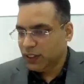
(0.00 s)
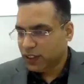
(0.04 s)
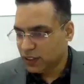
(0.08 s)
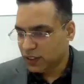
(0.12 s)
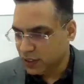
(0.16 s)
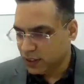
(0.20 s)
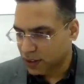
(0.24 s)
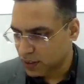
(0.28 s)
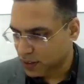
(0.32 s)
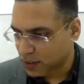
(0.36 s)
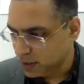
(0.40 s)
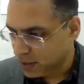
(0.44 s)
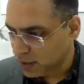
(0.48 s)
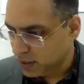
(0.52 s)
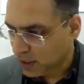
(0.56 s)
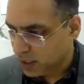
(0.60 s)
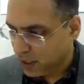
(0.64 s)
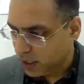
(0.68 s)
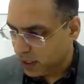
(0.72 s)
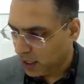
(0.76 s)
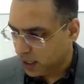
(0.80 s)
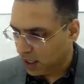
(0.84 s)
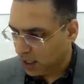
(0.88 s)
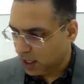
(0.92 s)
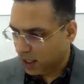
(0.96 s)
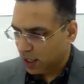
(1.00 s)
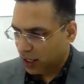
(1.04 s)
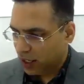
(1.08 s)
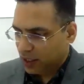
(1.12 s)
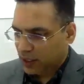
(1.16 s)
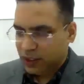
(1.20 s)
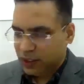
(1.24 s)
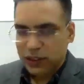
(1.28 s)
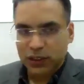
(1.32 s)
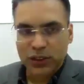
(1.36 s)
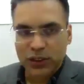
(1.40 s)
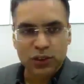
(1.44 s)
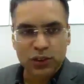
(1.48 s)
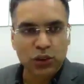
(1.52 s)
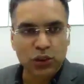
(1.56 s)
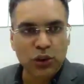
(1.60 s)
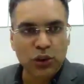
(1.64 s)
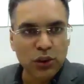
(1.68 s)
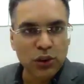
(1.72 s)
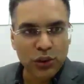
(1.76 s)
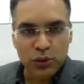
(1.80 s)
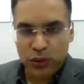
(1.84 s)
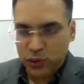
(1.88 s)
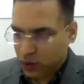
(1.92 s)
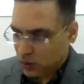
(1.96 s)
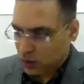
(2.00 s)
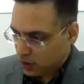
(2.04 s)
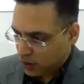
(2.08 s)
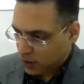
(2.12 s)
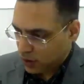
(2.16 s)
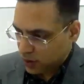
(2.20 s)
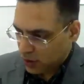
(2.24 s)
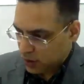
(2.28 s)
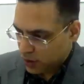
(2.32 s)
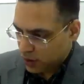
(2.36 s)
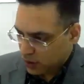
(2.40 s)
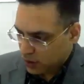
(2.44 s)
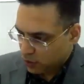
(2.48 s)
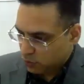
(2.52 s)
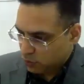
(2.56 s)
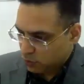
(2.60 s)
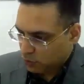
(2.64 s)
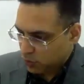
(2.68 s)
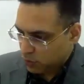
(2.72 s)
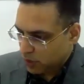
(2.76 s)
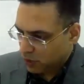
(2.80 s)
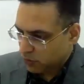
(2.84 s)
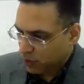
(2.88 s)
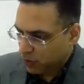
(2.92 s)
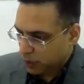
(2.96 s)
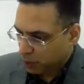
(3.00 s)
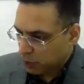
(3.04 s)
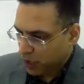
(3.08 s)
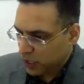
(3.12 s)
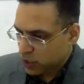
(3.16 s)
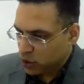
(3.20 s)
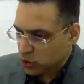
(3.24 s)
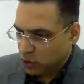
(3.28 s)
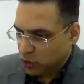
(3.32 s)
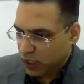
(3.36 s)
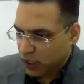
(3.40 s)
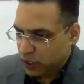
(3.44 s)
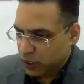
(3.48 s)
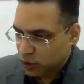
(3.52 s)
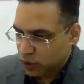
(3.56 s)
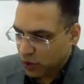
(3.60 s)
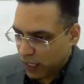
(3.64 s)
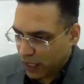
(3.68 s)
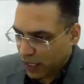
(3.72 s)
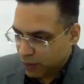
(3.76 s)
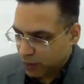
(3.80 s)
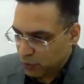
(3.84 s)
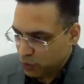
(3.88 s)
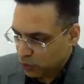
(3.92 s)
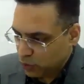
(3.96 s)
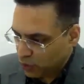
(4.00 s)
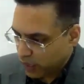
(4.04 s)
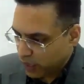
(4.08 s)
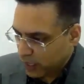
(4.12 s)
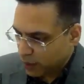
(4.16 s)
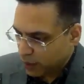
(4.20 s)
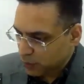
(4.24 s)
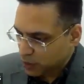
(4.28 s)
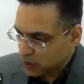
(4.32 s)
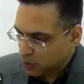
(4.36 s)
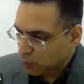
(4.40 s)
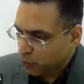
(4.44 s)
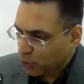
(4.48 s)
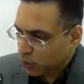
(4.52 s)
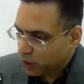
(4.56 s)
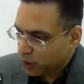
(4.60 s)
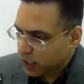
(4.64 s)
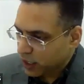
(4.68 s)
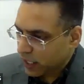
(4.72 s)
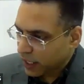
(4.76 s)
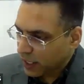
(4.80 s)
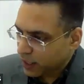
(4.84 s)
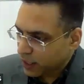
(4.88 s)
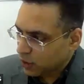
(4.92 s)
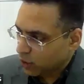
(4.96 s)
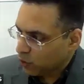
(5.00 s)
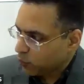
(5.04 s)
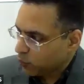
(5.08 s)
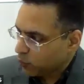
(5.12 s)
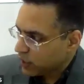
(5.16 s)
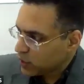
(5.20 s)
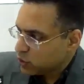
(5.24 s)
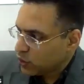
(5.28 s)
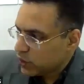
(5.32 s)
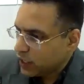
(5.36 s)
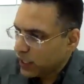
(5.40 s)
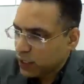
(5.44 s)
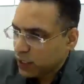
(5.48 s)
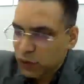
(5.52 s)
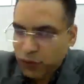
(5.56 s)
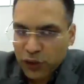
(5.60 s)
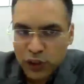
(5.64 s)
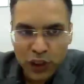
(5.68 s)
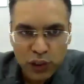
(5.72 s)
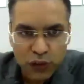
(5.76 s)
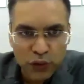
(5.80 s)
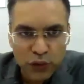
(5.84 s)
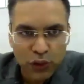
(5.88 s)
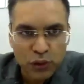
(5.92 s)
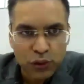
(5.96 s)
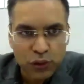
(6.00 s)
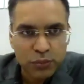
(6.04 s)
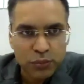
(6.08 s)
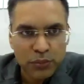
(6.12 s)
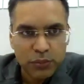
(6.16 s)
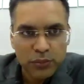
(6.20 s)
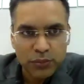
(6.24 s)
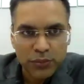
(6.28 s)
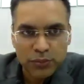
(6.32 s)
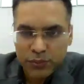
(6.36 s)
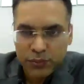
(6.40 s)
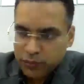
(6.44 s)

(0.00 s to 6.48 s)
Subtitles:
evening. So we make sure that your time is important right now. When is your date of interview?